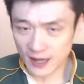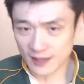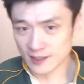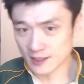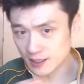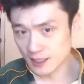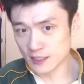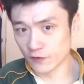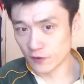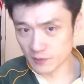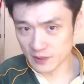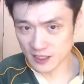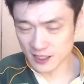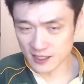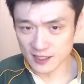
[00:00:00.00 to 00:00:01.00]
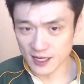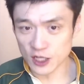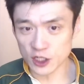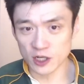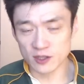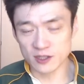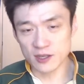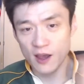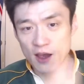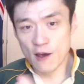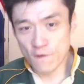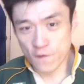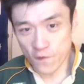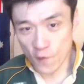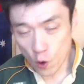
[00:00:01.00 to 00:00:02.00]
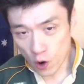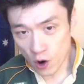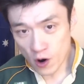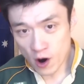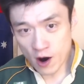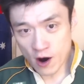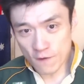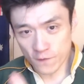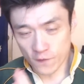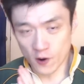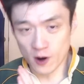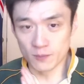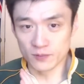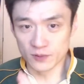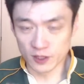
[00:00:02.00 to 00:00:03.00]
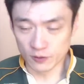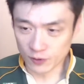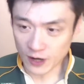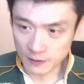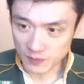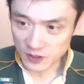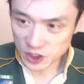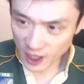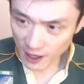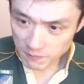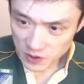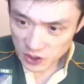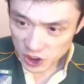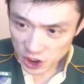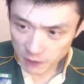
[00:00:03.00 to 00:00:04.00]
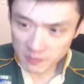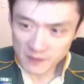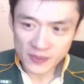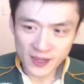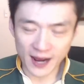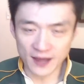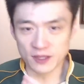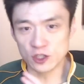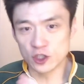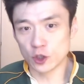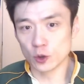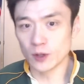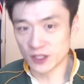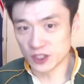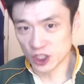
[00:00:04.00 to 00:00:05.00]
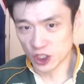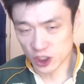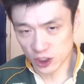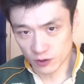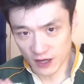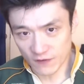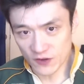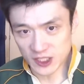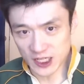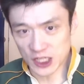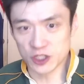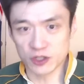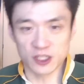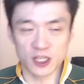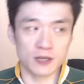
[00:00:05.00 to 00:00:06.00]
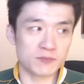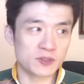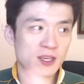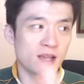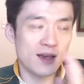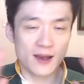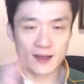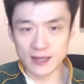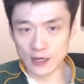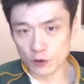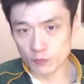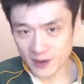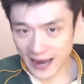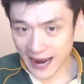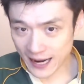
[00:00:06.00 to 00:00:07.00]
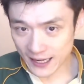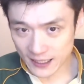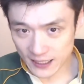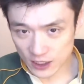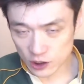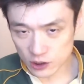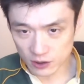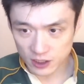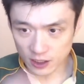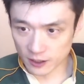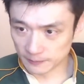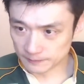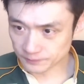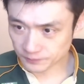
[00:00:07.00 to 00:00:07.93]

6 from the Six Nations, 4 from the Rugby Championship, and then 2 additional invitation teams that will be added into the